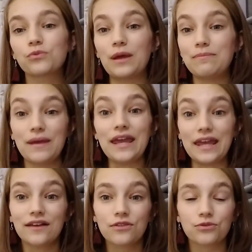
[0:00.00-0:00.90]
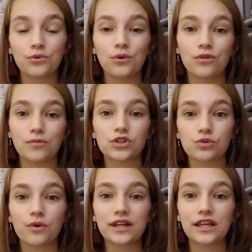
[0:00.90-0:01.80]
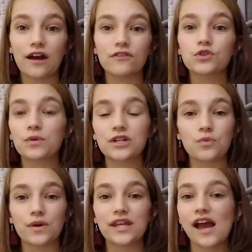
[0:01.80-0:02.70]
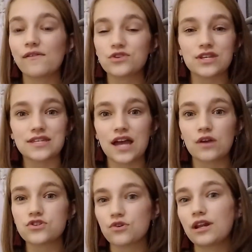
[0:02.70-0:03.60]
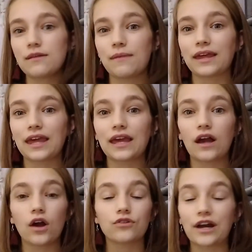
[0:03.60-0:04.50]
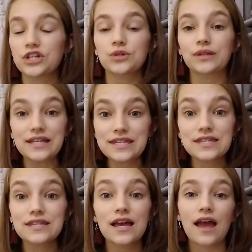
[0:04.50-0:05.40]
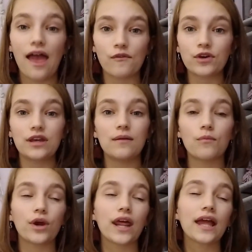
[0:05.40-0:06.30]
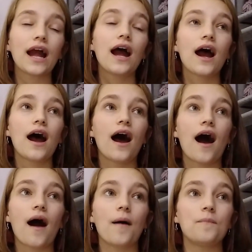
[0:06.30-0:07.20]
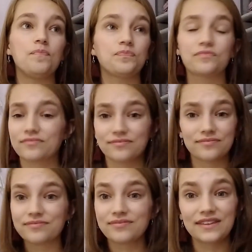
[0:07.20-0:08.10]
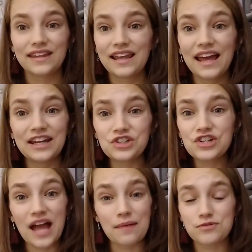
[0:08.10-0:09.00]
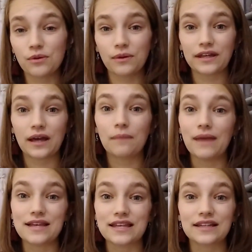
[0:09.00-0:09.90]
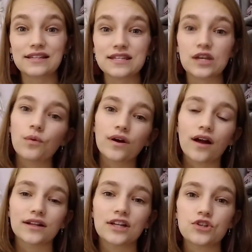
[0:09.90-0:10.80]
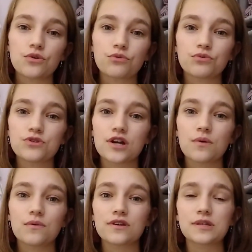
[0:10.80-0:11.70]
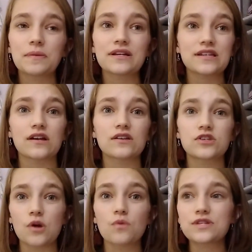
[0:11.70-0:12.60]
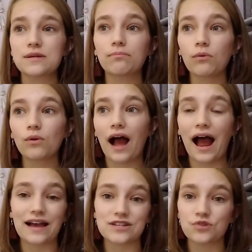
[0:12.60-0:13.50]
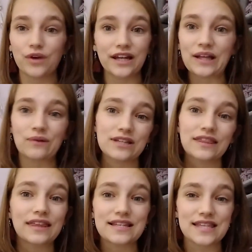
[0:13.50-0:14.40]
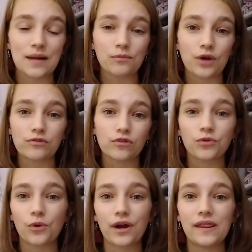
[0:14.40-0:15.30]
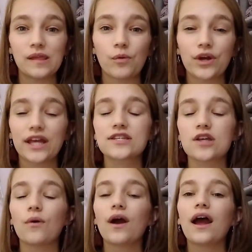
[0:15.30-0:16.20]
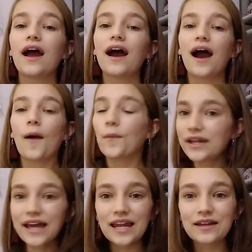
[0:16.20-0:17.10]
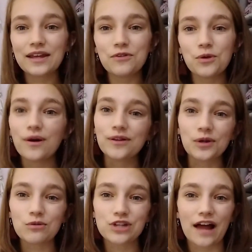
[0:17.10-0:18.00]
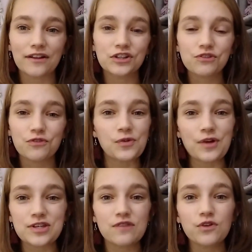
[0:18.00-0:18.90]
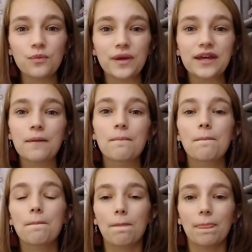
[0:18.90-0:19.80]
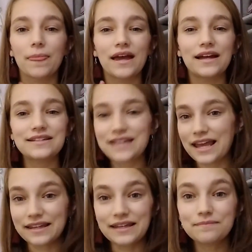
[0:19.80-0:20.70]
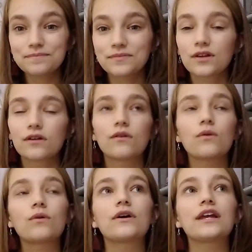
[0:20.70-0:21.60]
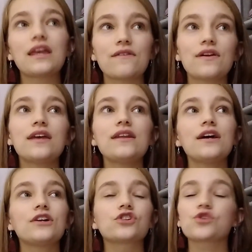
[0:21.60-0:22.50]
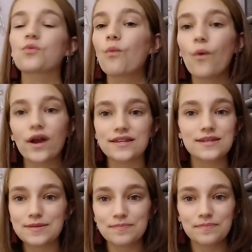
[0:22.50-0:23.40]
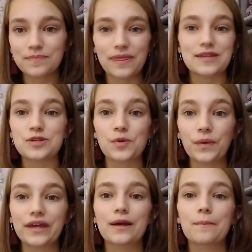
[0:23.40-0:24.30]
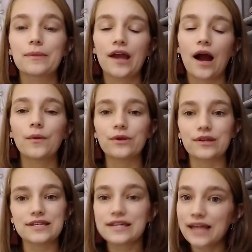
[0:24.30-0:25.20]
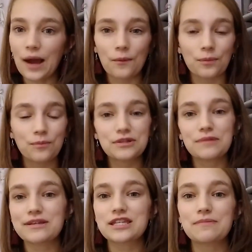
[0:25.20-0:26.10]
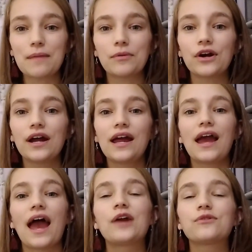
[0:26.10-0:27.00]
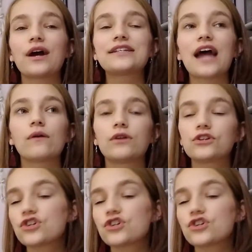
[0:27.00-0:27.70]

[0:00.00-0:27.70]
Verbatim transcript: in me through the majority of 2020 ever since I started making gratitude lists and we morning. Um, and it's just absolutely amazing to see what God can do through so something so simple as writing down 10 things that I'm grateful for in the morning. So I want to kind of give you a little challenge for the rest of your week daily or even just once this week. I want you to sit down with a piece of paper and write down